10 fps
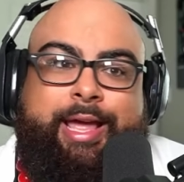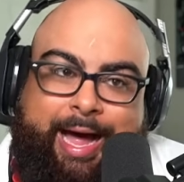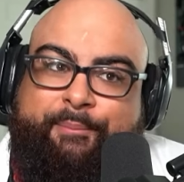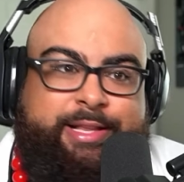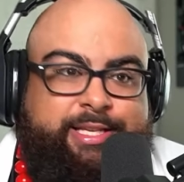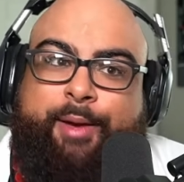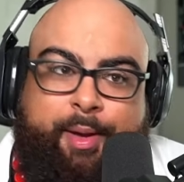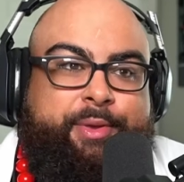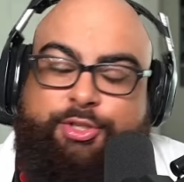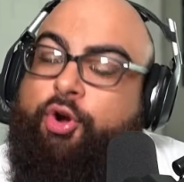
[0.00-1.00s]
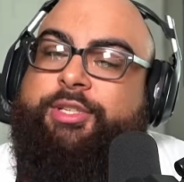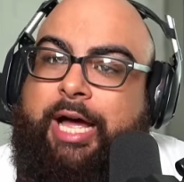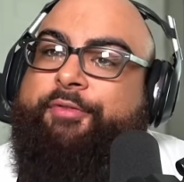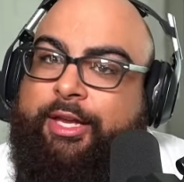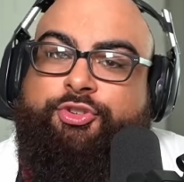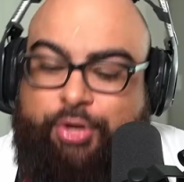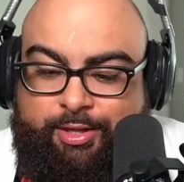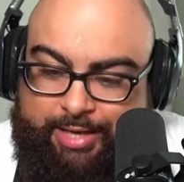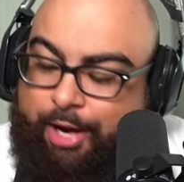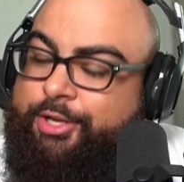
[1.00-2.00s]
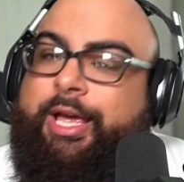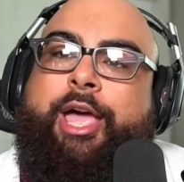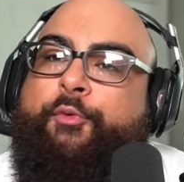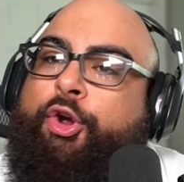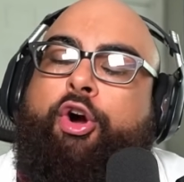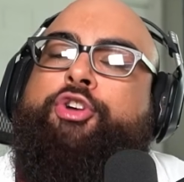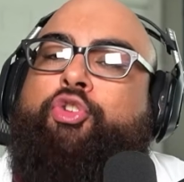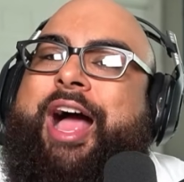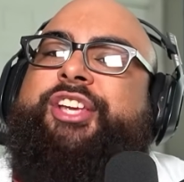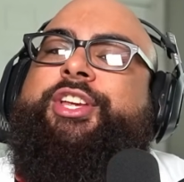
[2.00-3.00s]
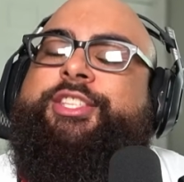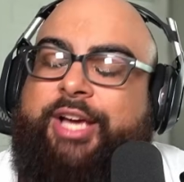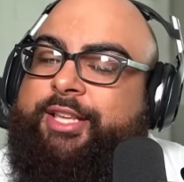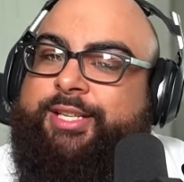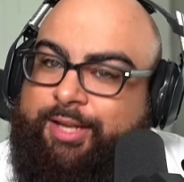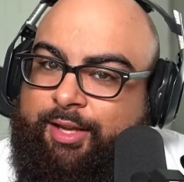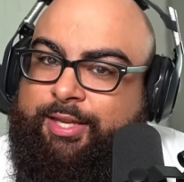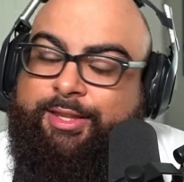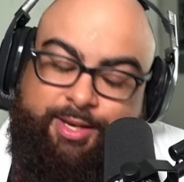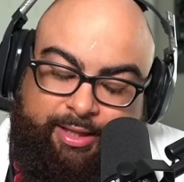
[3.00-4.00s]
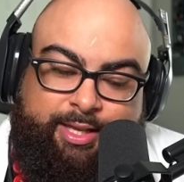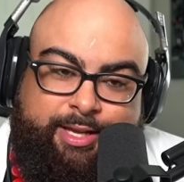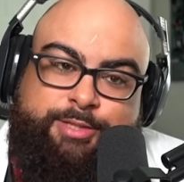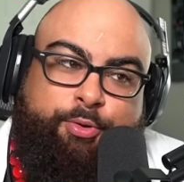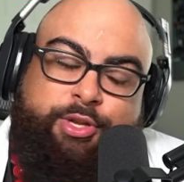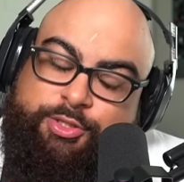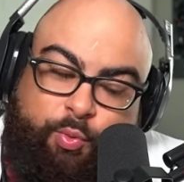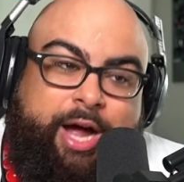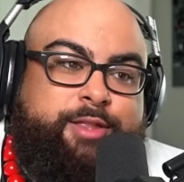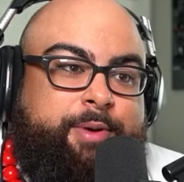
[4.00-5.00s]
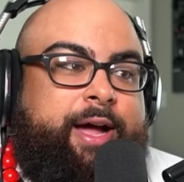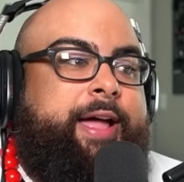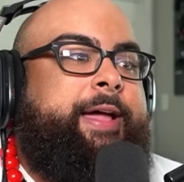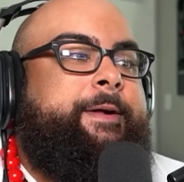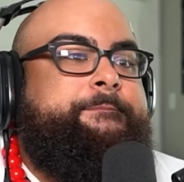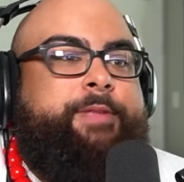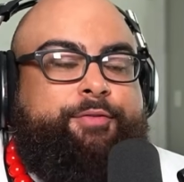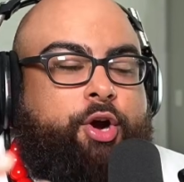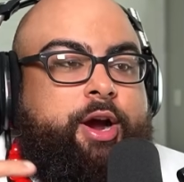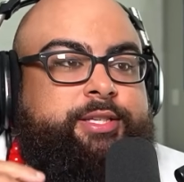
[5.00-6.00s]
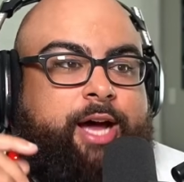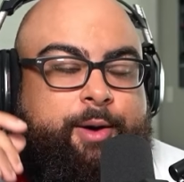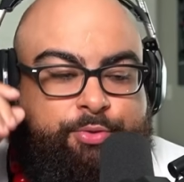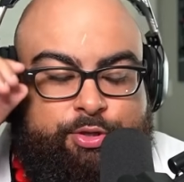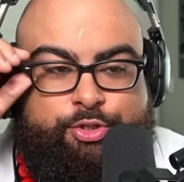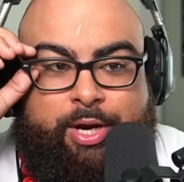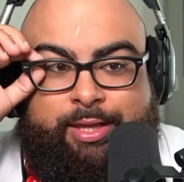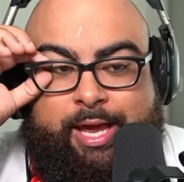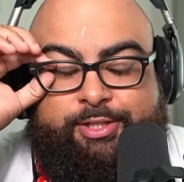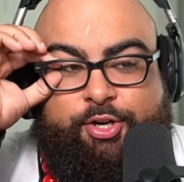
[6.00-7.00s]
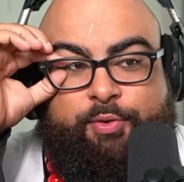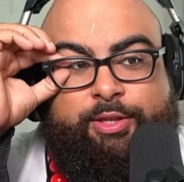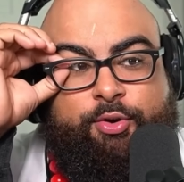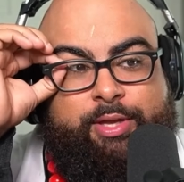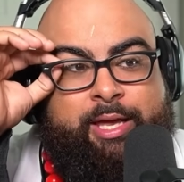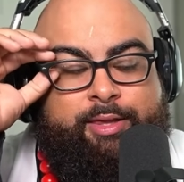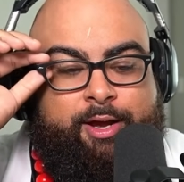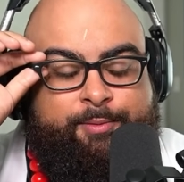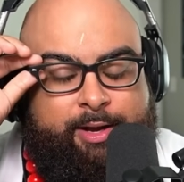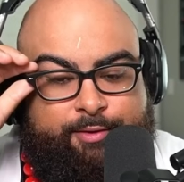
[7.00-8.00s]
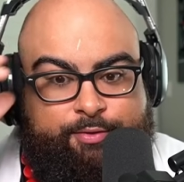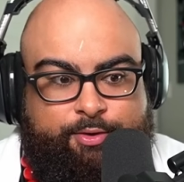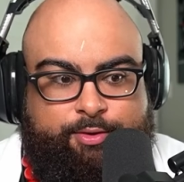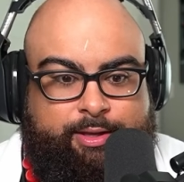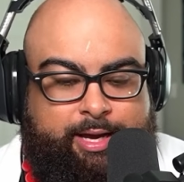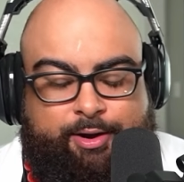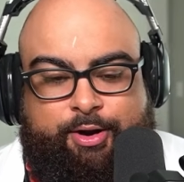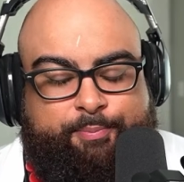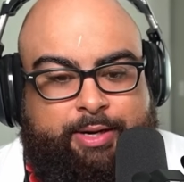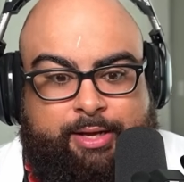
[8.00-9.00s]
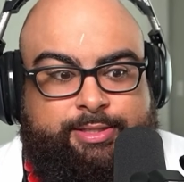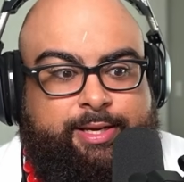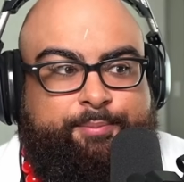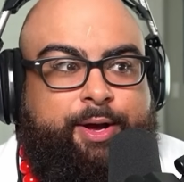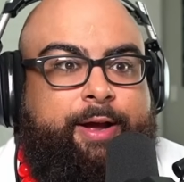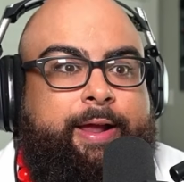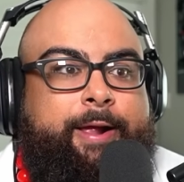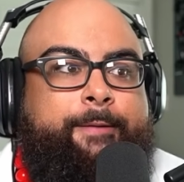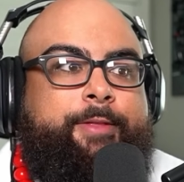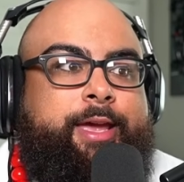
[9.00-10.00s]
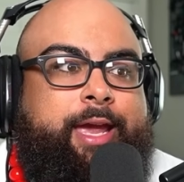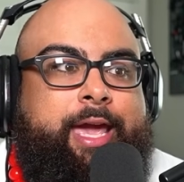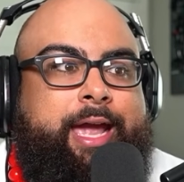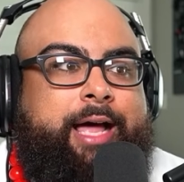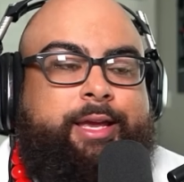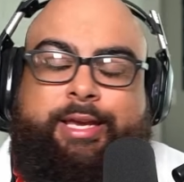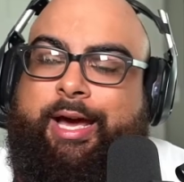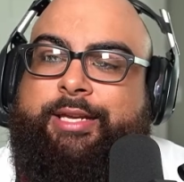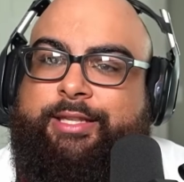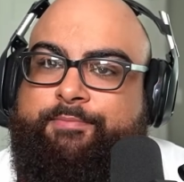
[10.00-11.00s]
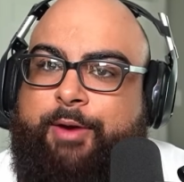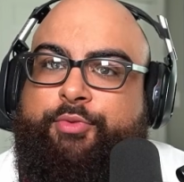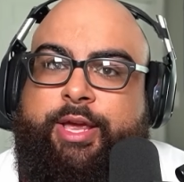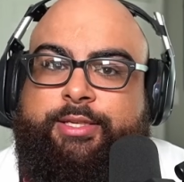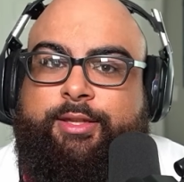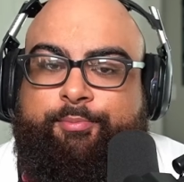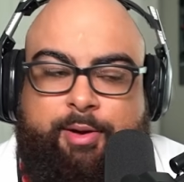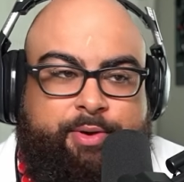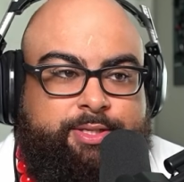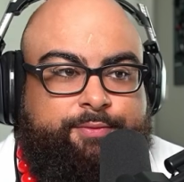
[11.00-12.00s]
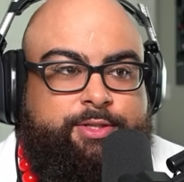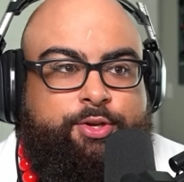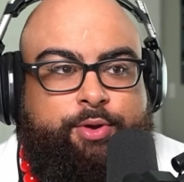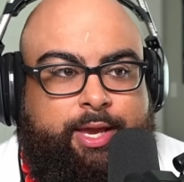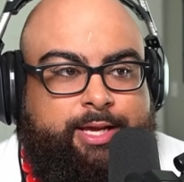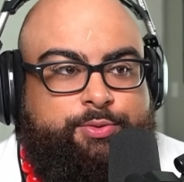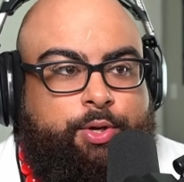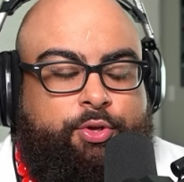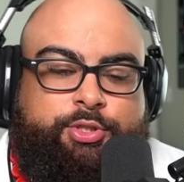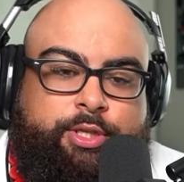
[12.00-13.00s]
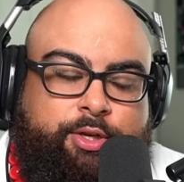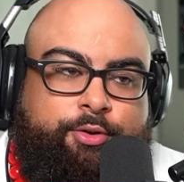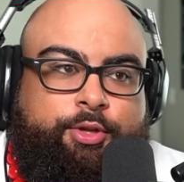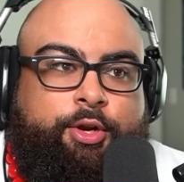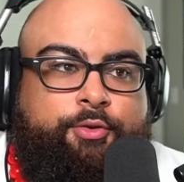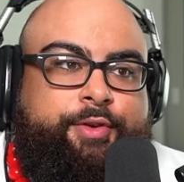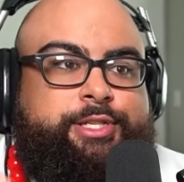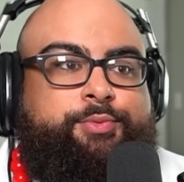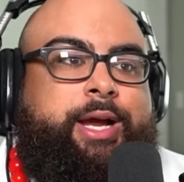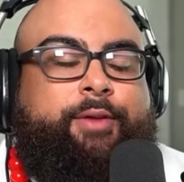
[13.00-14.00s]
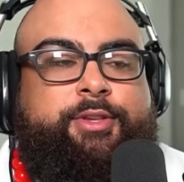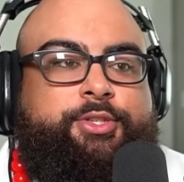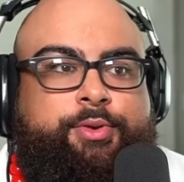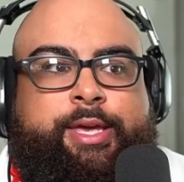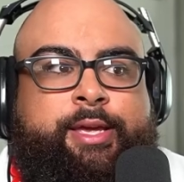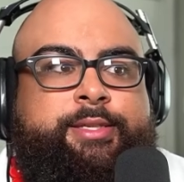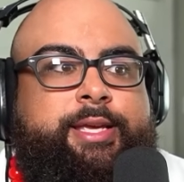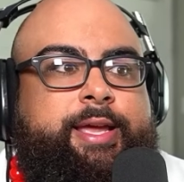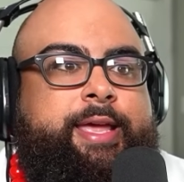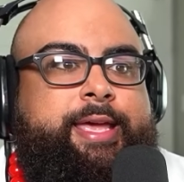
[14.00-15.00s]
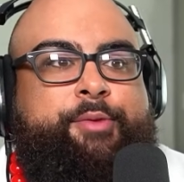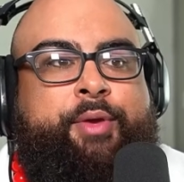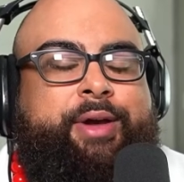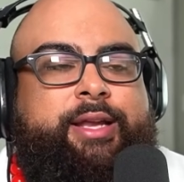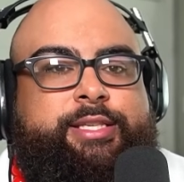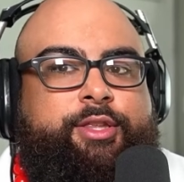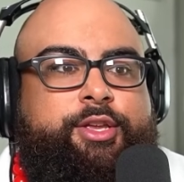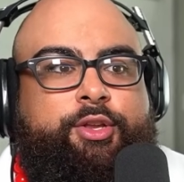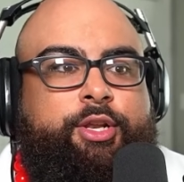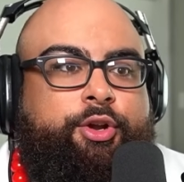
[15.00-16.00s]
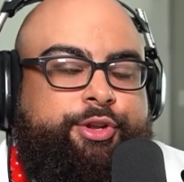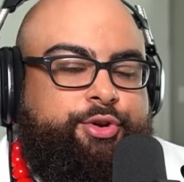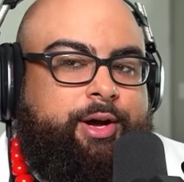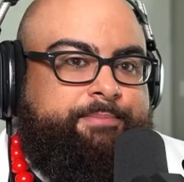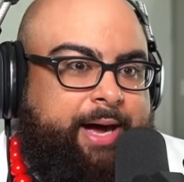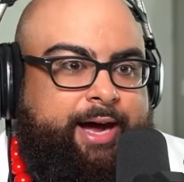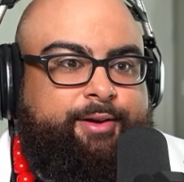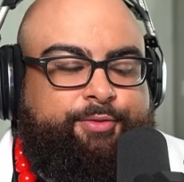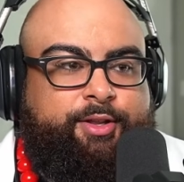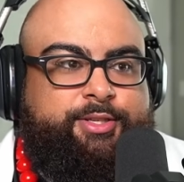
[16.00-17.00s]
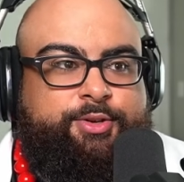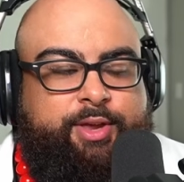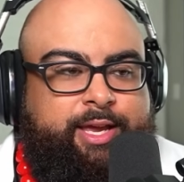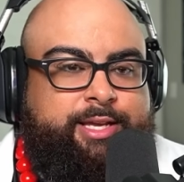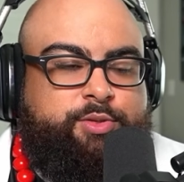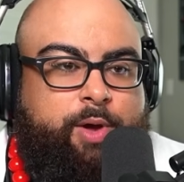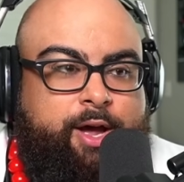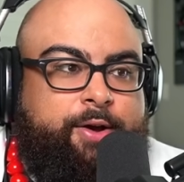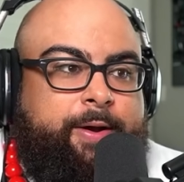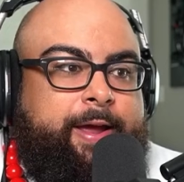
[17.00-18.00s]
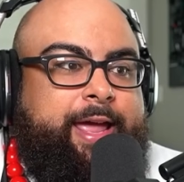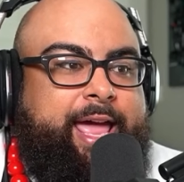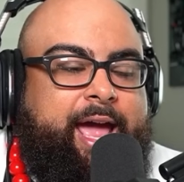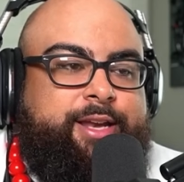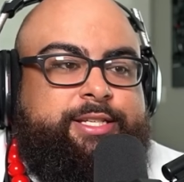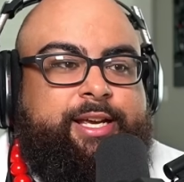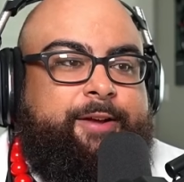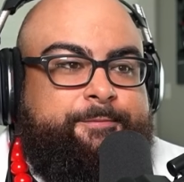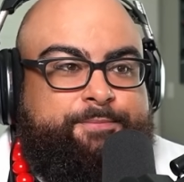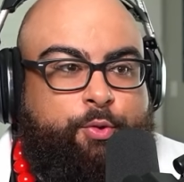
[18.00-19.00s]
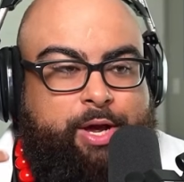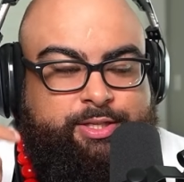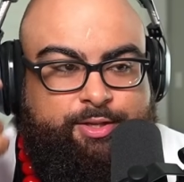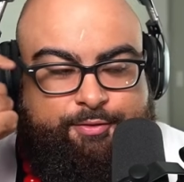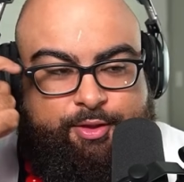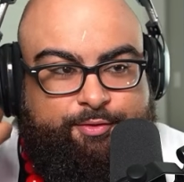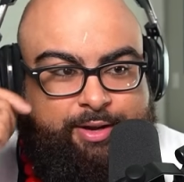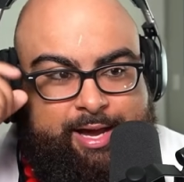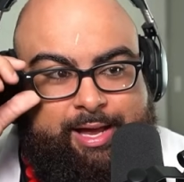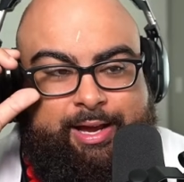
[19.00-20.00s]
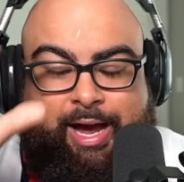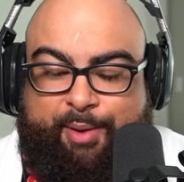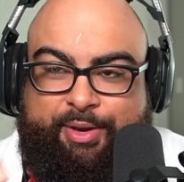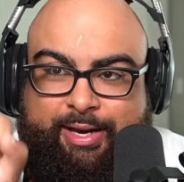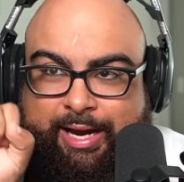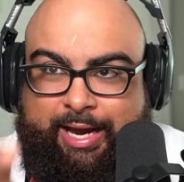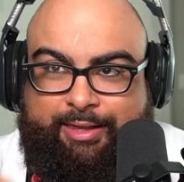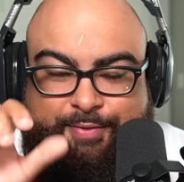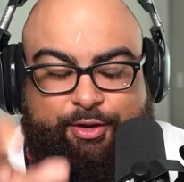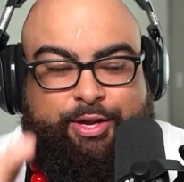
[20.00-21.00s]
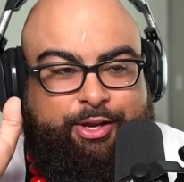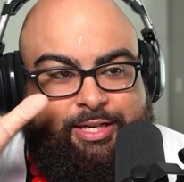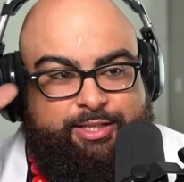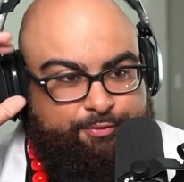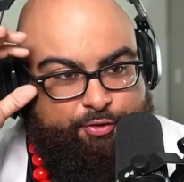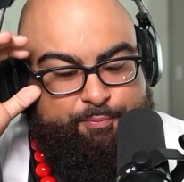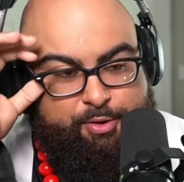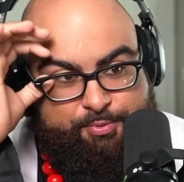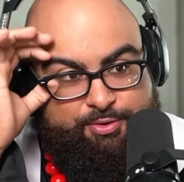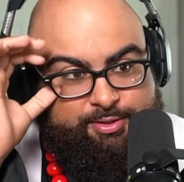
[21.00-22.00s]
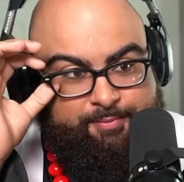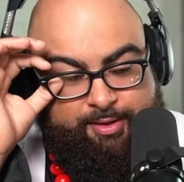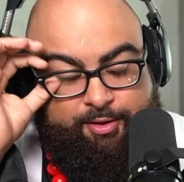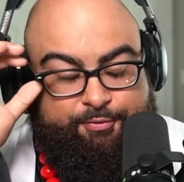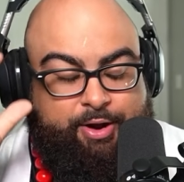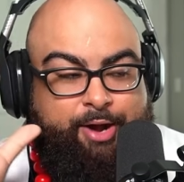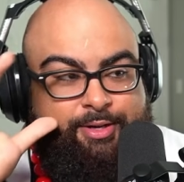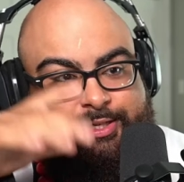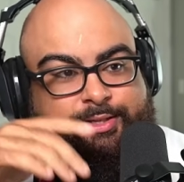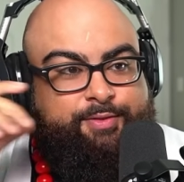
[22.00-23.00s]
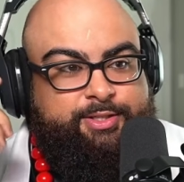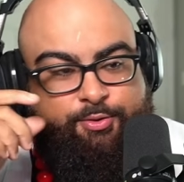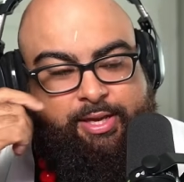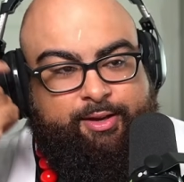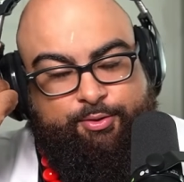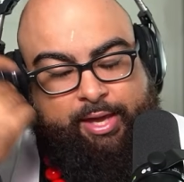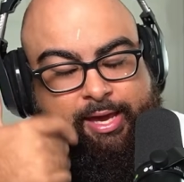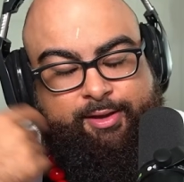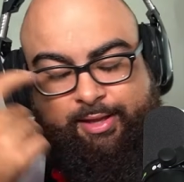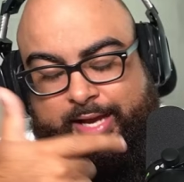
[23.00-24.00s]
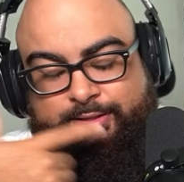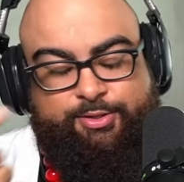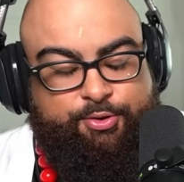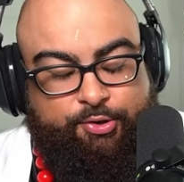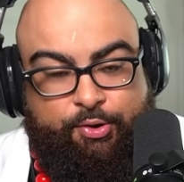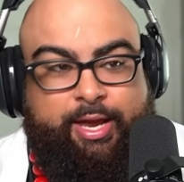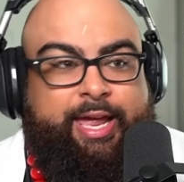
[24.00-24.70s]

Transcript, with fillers: I mean, I mean, it's going south like straight down. We're going crashing to to nothing to nothingness, bro. This is wild, but of course, um, through the training that Ichigo went through, that um, I don't know how to pronounce it, but he, he got he got to see the memories and the memories of the Soul King as well. Those are the little, the little visions we got the Soul Kings. We even got to see the little Yhwach in front of the Soul King as well and shit. We got to see the, the I mean I like the fact you got to see the four pupils, the four irises of the Soul King and the eight Leas in total.